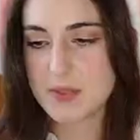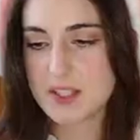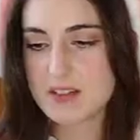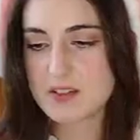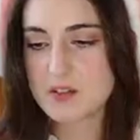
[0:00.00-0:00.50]

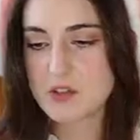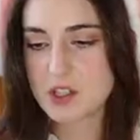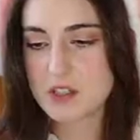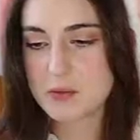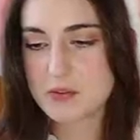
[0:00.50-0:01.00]
Because, you know,
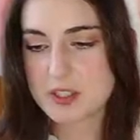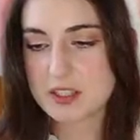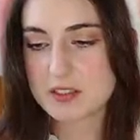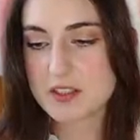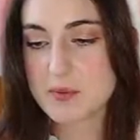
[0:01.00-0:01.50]
drawing with
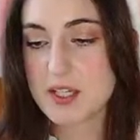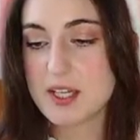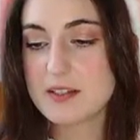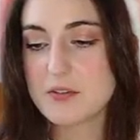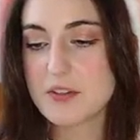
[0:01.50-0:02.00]
realism,
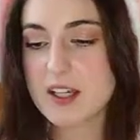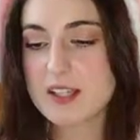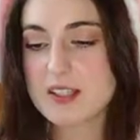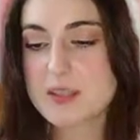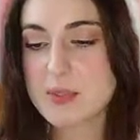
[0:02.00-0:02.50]
the thing
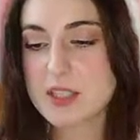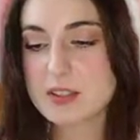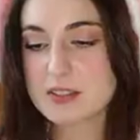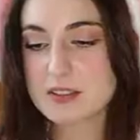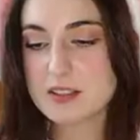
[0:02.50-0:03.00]
is
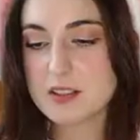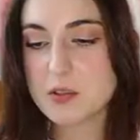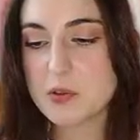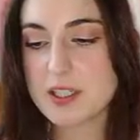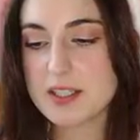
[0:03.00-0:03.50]
about
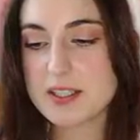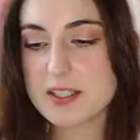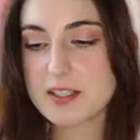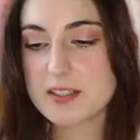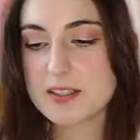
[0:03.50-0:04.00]

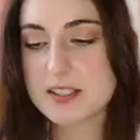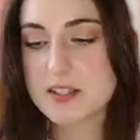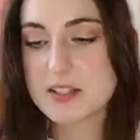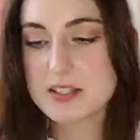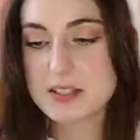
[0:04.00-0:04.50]
Inoue
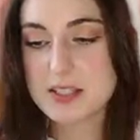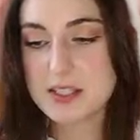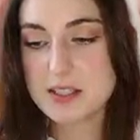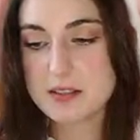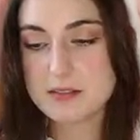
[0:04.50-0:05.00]
is
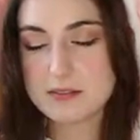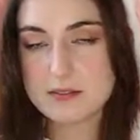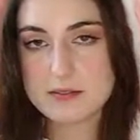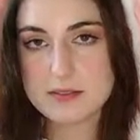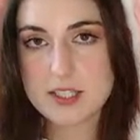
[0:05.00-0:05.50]
he
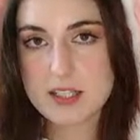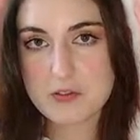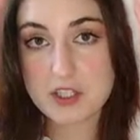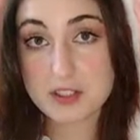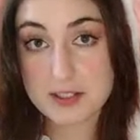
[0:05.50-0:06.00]
he
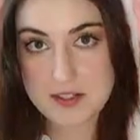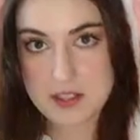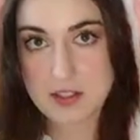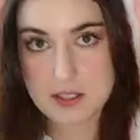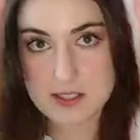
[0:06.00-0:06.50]
has
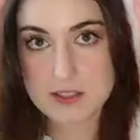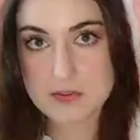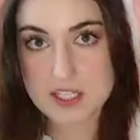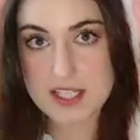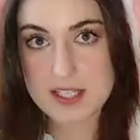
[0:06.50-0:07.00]
realistic art,
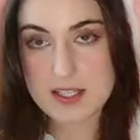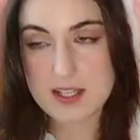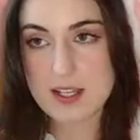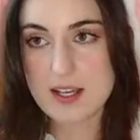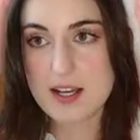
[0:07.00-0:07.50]
right?
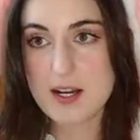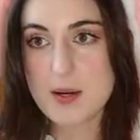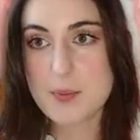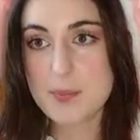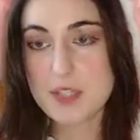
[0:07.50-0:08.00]

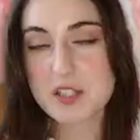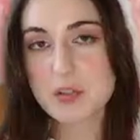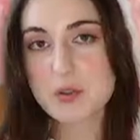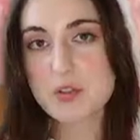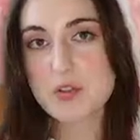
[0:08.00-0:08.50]
But it's
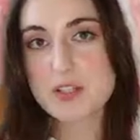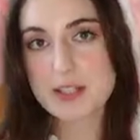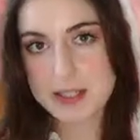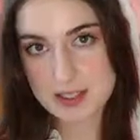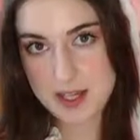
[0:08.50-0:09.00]
also
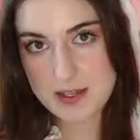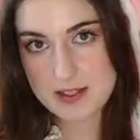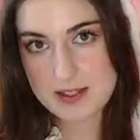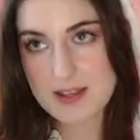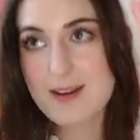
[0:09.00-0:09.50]

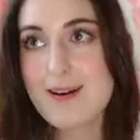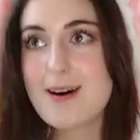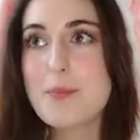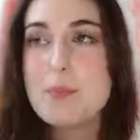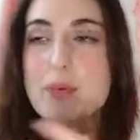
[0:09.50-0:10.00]
stylized,
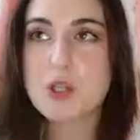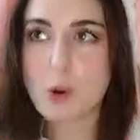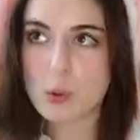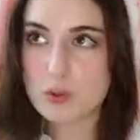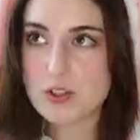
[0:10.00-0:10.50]
but
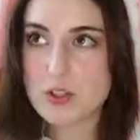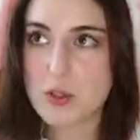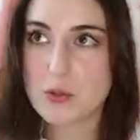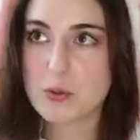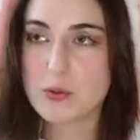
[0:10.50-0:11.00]

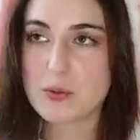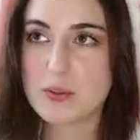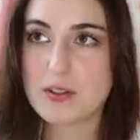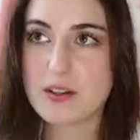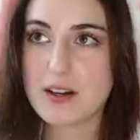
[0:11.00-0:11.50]
also
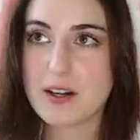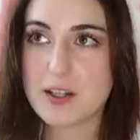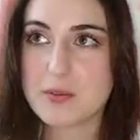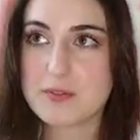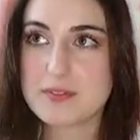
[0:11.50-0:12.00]
uh